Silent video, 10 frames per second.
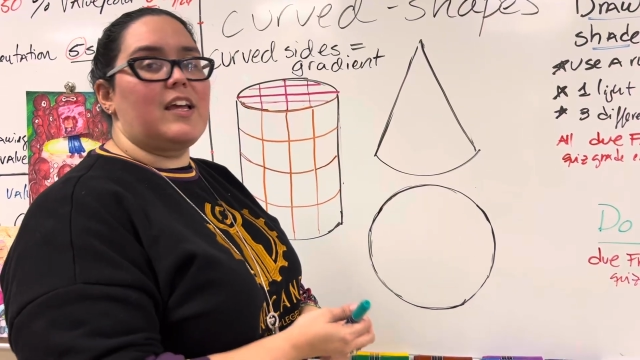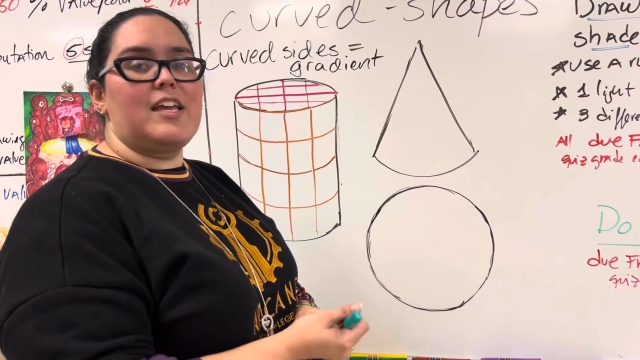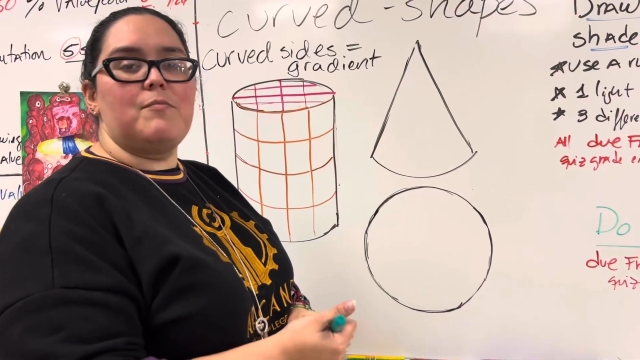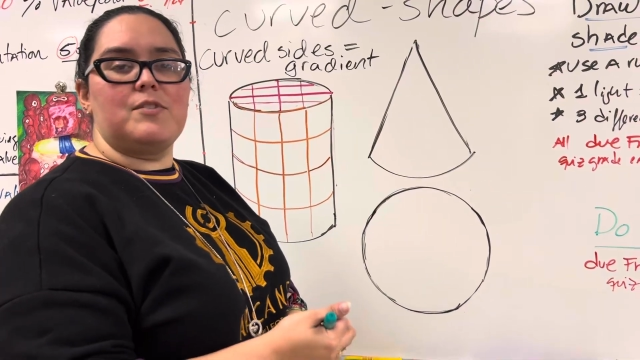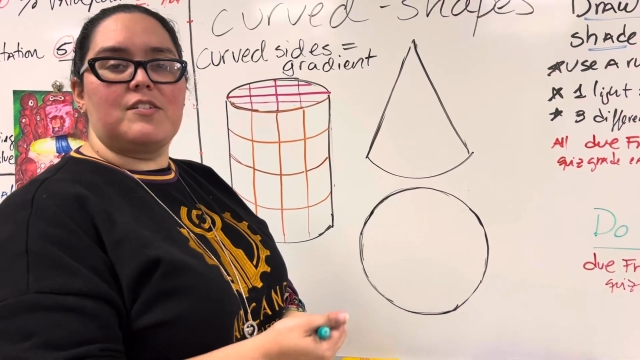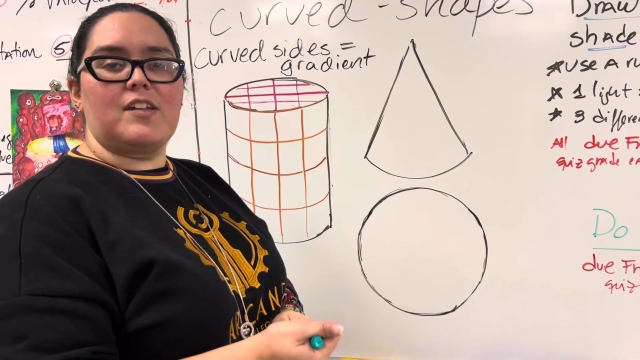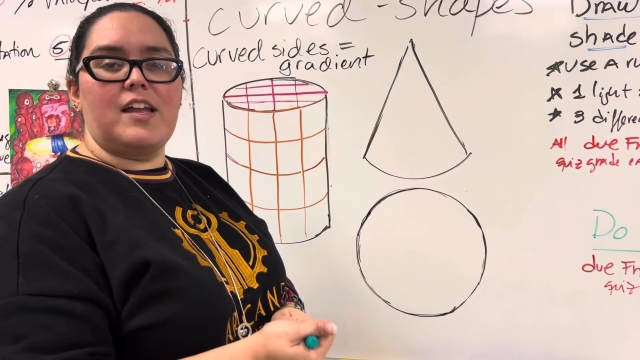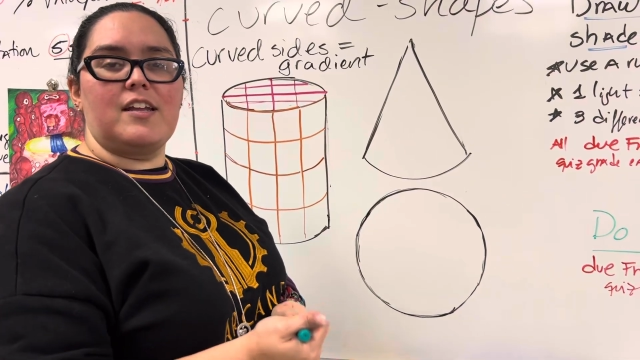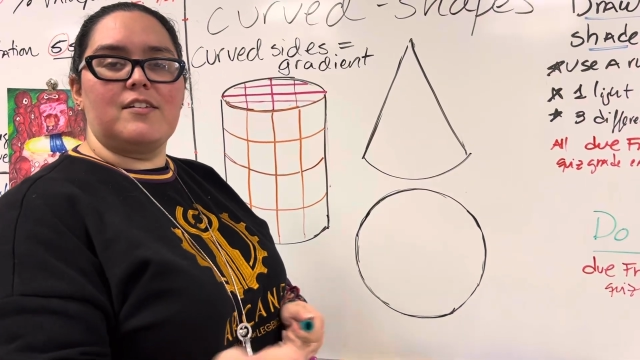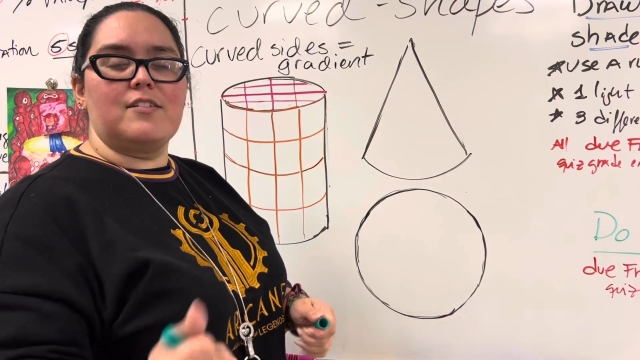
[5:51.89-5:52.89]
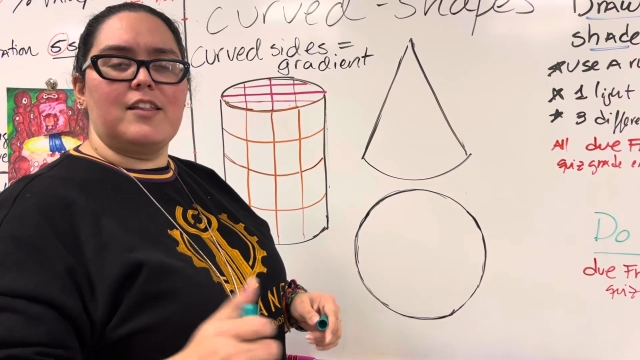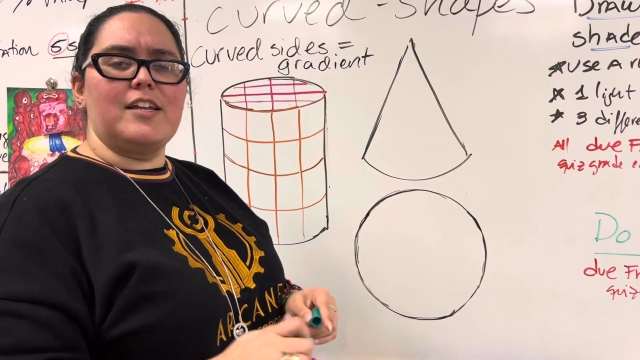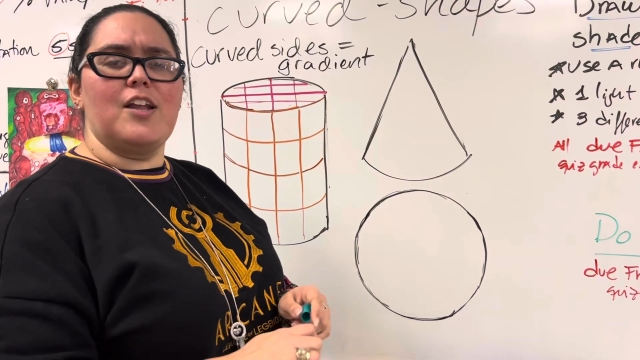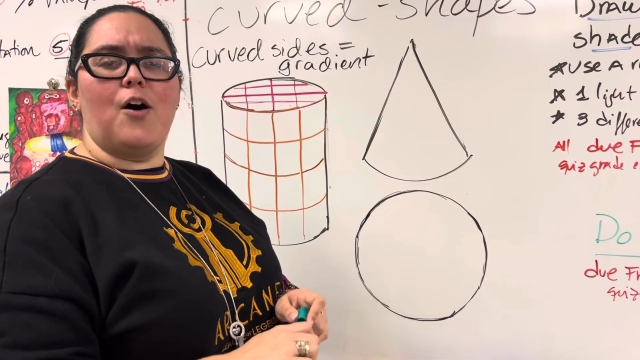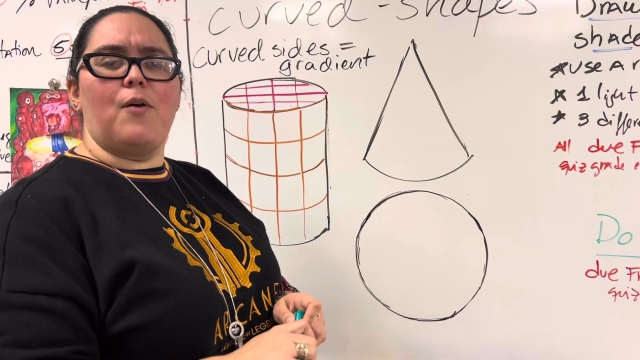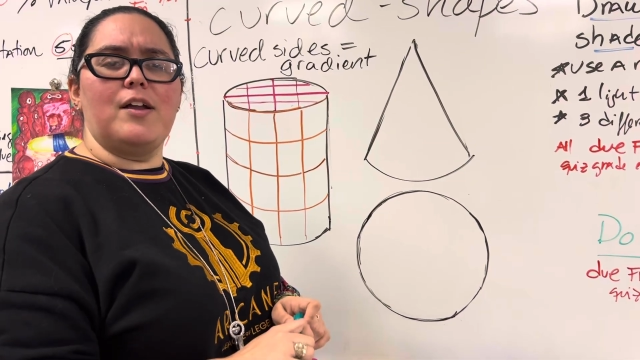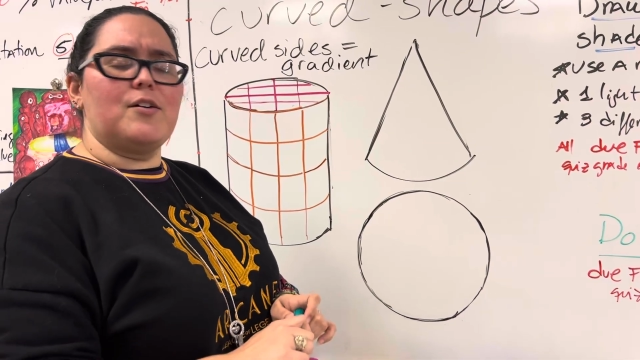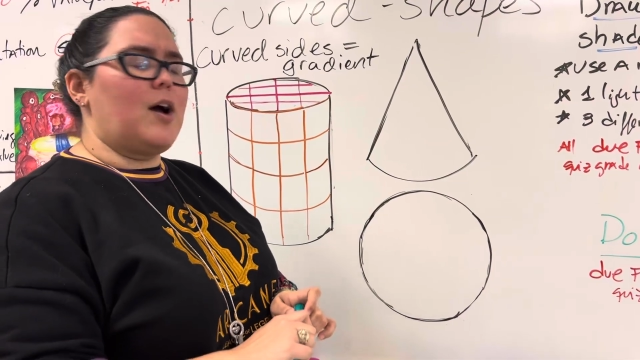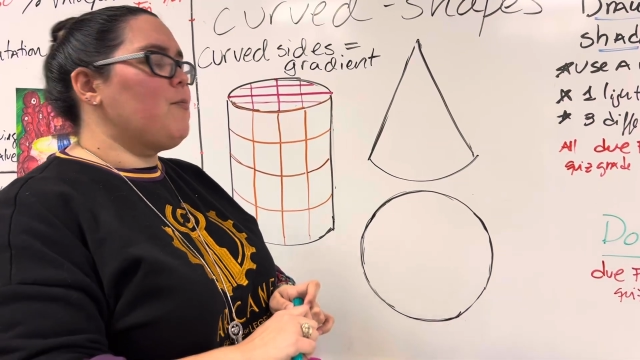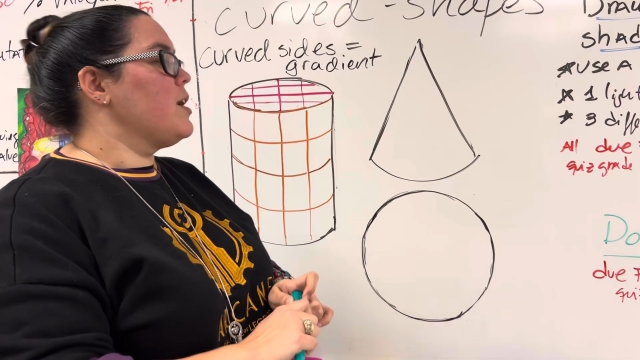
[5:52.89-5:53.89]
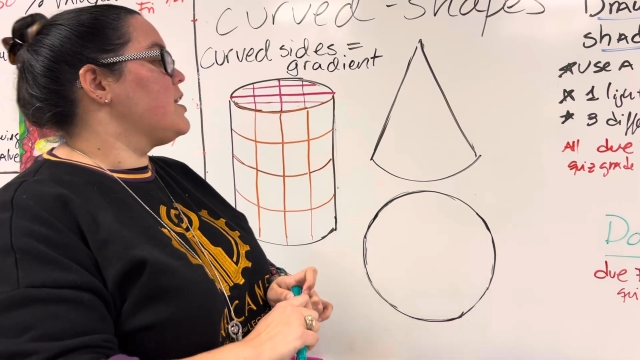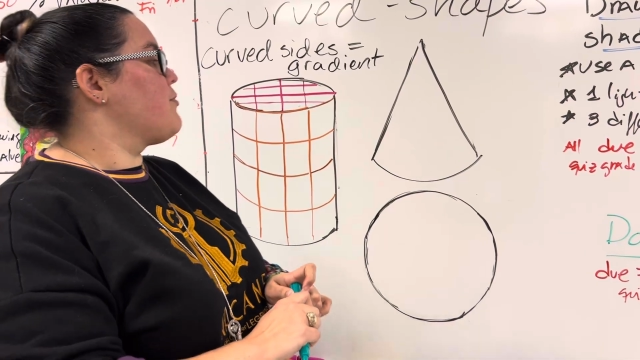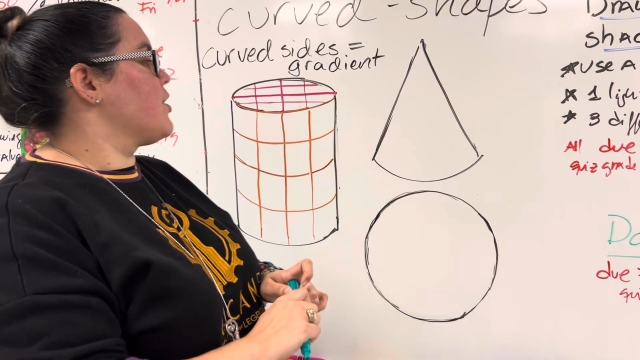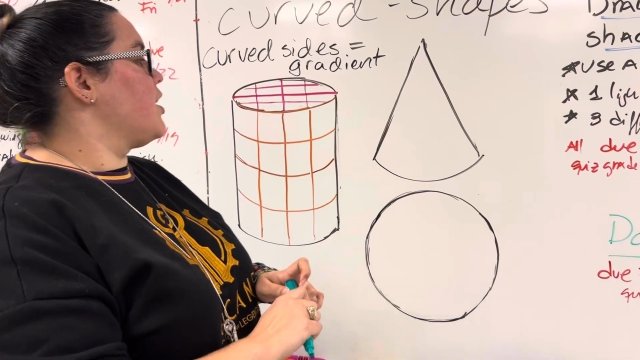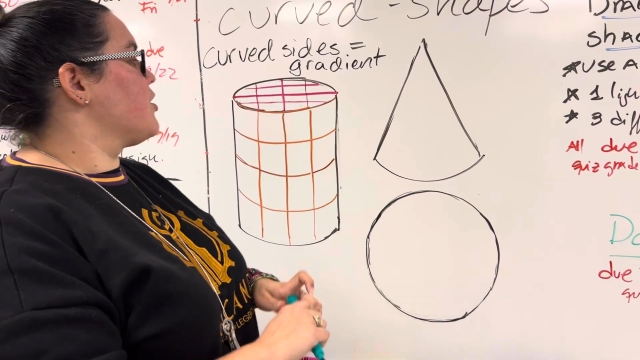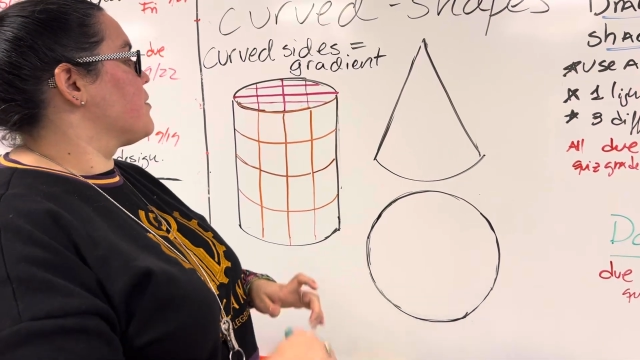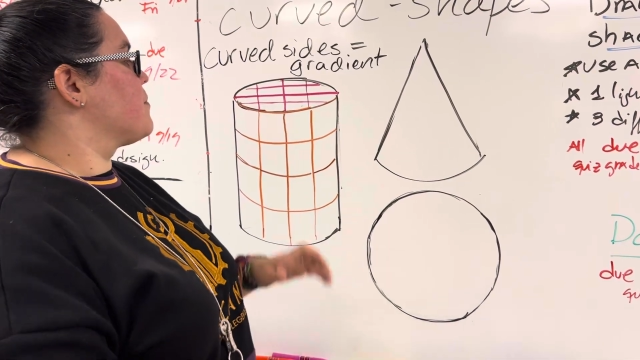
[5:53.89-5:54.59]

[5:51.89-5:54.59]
I keep deciding, like, no, I want a different color.